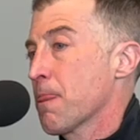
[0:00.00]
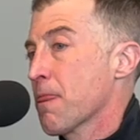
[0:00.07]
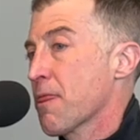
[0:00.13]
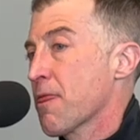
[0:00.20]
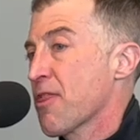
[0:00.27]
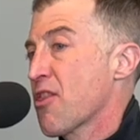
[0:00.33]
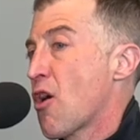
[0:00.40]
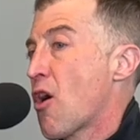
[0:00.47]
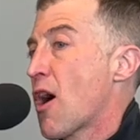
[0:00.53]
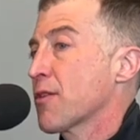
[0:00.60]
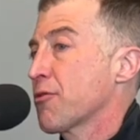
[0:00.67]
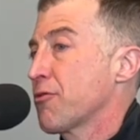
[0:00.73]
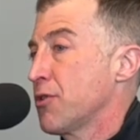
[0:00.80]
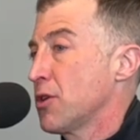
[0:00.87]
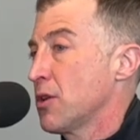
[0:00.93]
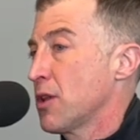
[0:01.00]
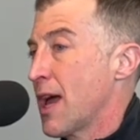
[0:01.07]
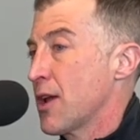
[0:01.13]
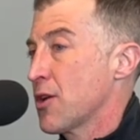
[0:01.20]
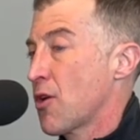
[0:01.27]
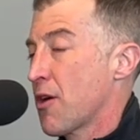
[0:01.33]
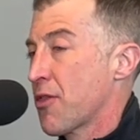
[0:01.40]
thoughtful
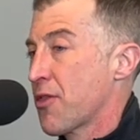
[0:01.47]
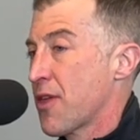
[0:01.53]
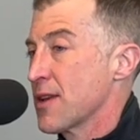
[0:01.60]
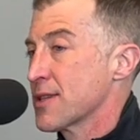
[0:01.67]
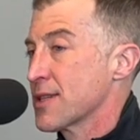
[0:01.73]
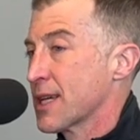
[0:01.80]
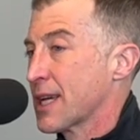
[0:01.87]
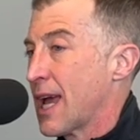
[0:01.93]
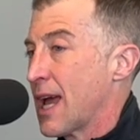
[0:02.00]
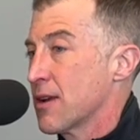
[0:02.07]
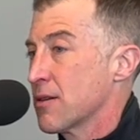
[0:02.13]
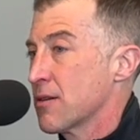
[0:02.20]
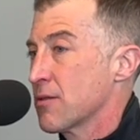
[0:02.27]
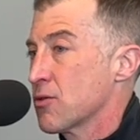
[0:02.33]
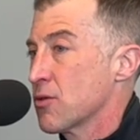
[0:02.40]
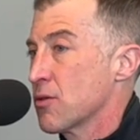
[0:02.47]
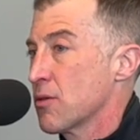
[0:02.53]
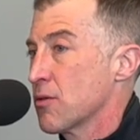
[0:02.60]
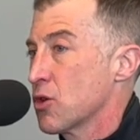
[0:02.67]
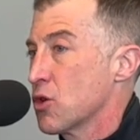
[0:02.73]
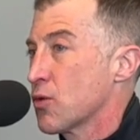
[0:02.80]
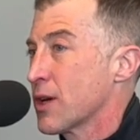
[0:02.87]
and authentic, and
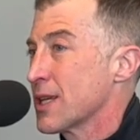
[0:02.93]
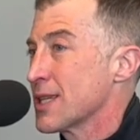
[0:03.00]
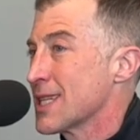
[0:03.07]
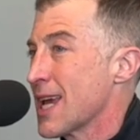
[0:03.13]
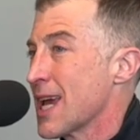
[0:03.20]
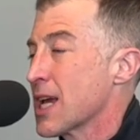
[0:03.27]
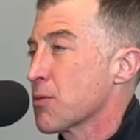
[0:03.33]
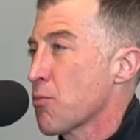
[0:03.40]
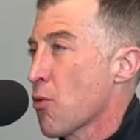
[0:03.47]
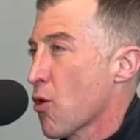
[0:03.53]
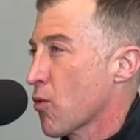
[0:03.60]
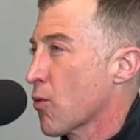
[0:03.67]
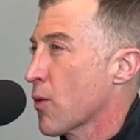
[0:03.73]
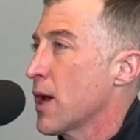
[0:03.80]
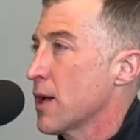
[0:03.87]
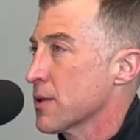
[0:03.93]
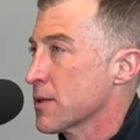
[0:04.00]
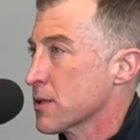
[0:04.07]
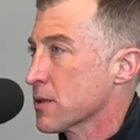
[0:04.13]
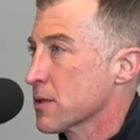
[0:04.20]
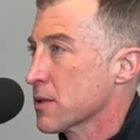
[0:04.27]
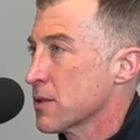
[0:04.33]
you can take more
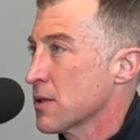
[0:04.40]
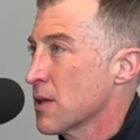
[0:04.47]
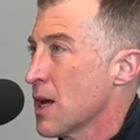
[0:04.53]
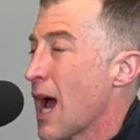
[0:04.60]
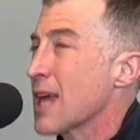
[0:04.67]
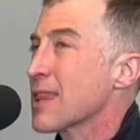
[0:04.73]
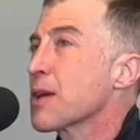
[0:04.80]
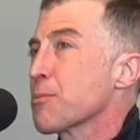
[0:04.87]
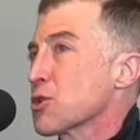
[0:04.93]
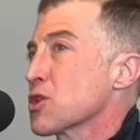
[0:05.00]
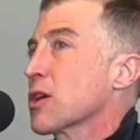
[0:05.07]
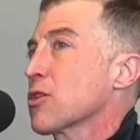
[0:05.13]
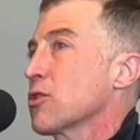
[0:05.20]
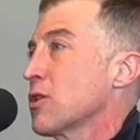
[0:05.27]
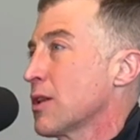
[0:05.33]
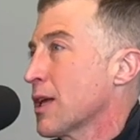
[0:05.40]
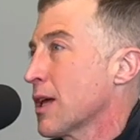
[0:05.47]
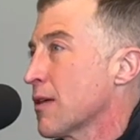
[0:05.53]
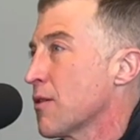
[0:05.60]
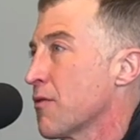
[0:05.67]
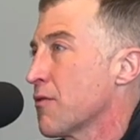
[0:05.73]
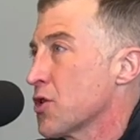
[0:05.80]
risks. I think particularly
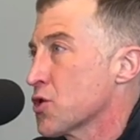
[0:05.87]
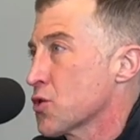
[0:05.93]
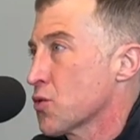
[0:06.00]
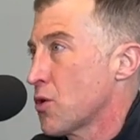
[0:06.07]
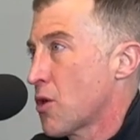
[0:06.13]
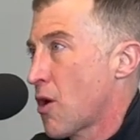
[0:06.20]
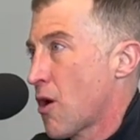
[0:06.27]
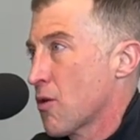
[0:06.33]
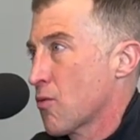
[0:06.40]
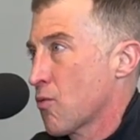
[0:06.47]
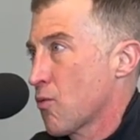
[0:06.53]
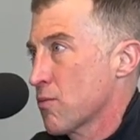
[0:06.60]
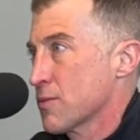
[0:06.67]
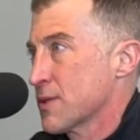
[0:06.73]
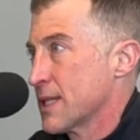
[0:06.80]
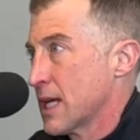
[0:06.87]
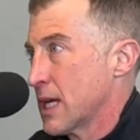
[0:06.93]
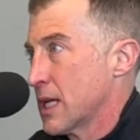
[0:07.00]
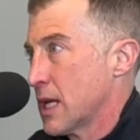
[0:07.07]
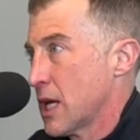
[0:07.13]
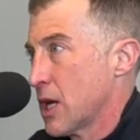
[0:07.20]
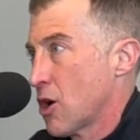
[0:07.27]
in the visual art
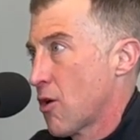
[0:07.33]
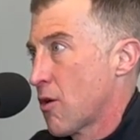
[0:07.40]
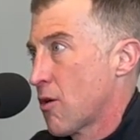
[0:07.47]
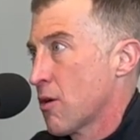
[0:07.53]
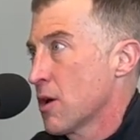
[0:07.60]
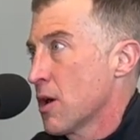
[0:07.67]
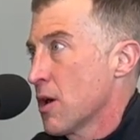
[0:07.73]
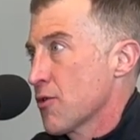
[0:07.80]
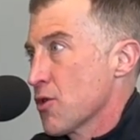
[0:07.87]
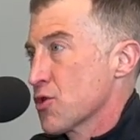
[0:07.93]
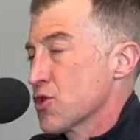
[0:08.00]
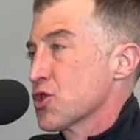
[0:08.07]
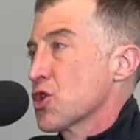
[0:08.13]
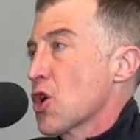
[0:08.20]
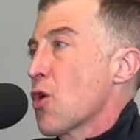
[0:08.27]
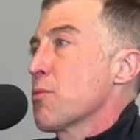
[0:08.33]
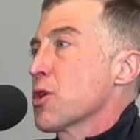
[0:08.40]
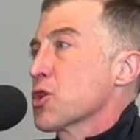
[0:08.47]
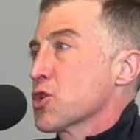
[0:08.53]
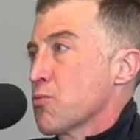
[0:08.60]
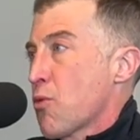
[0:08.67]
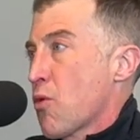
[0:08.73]
scene here, there's so
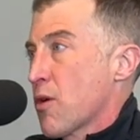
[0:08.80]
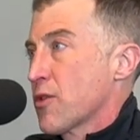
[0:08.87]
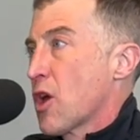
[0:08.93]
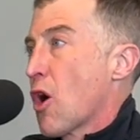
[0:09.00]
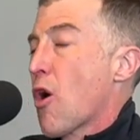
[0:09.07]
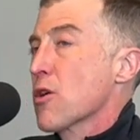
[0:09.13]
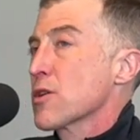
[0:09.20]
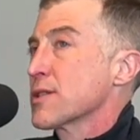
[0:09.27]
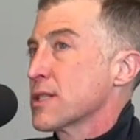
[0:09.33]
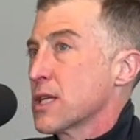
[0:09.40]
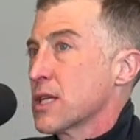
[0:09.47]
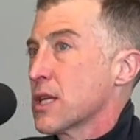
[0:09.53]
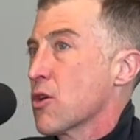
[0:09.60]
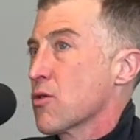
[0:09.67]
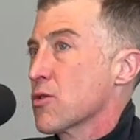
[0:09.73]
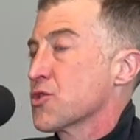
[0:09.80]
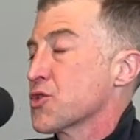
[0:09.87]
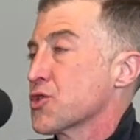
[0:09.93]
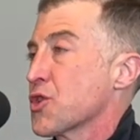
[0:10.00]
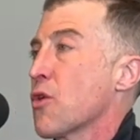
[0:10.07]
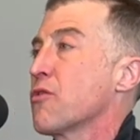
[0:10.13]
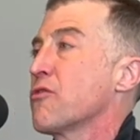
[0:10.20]
much more. The art scene here is
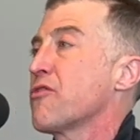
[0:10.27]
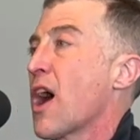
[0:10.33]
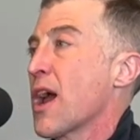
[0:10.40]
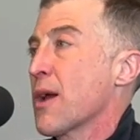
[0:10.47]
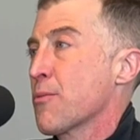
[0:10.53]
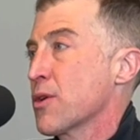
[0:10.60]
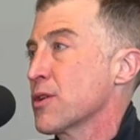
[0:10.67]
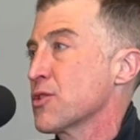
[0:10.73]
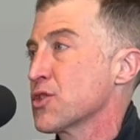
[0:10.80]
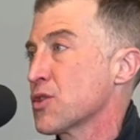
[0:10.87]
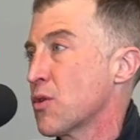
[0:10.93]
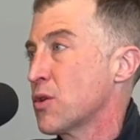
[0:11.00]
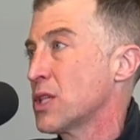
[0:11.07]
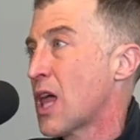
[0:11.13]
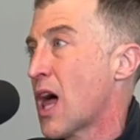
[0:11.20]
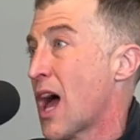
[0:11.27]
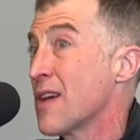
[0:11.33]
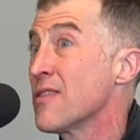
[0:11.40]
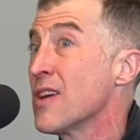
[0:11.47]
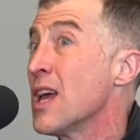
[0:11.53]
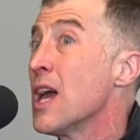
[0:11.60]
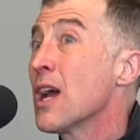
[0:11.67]
so vibrant and so
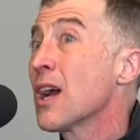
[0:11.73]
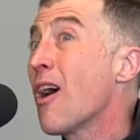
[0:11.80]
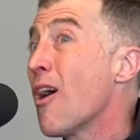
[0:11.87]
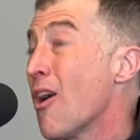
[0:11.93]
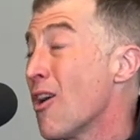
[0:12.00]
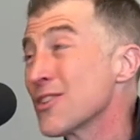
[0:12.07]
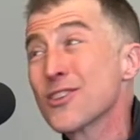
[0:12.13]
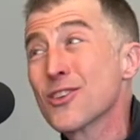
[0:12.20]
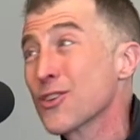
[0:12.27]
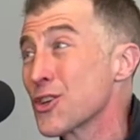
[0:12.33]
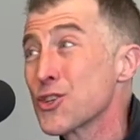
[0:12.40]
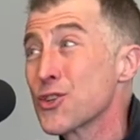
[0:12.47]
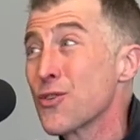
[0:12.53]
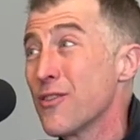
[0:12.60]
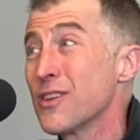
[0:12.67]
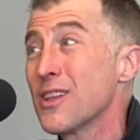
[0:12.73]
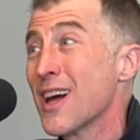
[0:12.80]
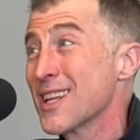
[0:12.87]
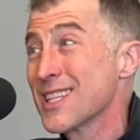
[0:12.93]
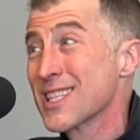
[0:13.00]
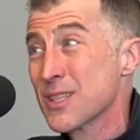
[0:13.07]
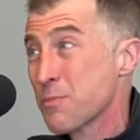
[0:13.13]
alive. Also because you have a
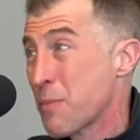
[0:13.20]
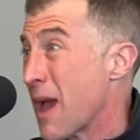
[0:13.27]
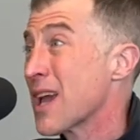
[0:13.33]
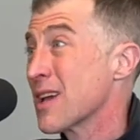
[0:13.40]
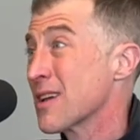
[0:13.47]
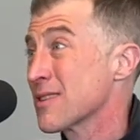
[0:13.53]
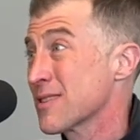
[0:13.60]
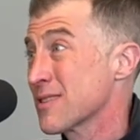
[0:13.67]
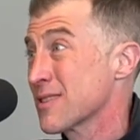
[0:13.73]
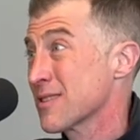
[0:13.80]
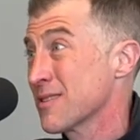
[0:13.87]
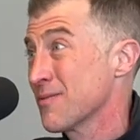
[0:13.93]
lot of space,